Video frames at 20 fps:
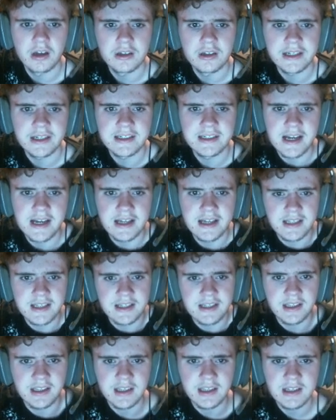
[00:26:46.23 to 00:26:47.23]
Titanus
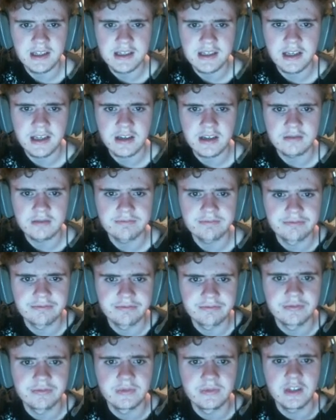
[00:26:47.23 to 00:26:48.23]
has a
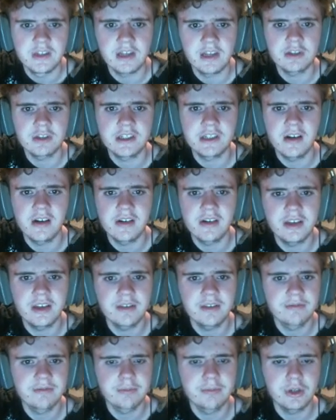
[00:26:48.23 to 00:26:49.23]

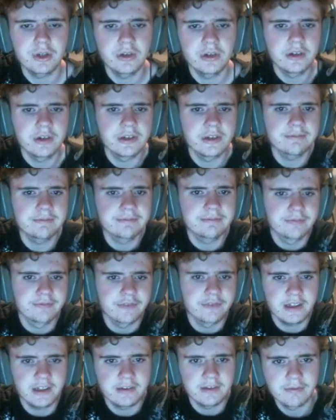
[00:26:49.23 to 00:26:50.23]
Secretary Bird.
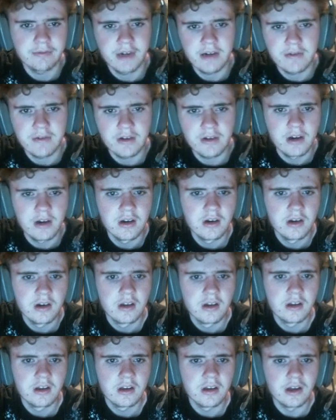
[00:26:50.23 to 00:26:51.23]
Fucking whatever.
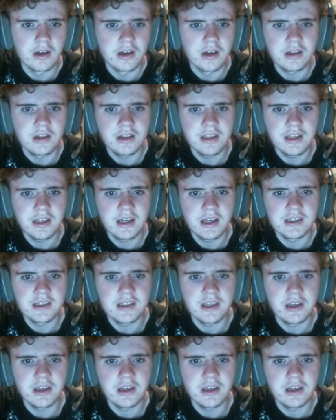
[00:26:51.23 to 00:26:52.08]
Kalinkin has a